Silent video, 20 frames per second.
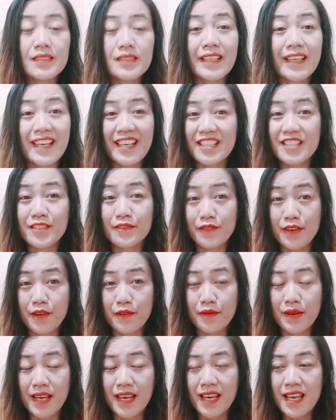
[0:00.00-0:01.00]
it's
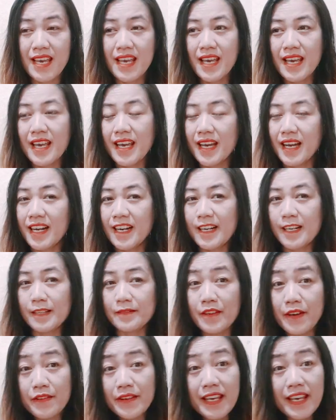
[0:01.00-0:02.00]
very,
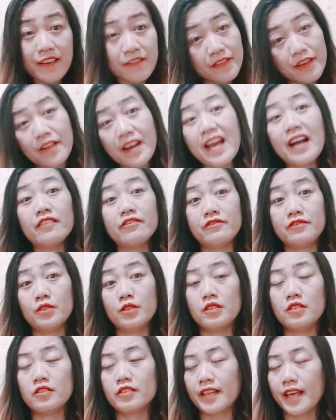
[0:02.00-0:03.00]
very, very
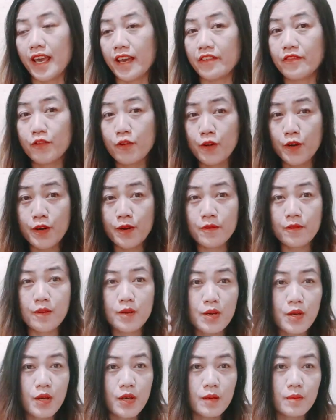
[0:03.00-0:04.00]
helpful. Okay, for
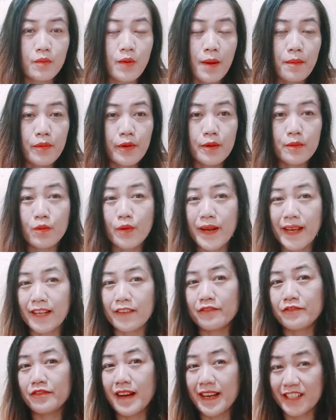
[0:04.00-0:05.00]
proper
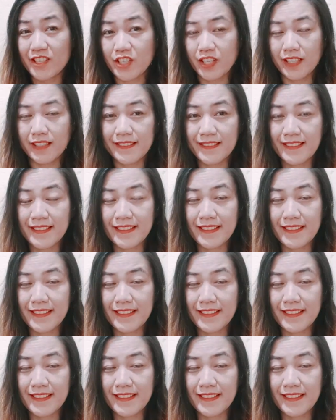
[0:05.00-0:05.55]
brain function.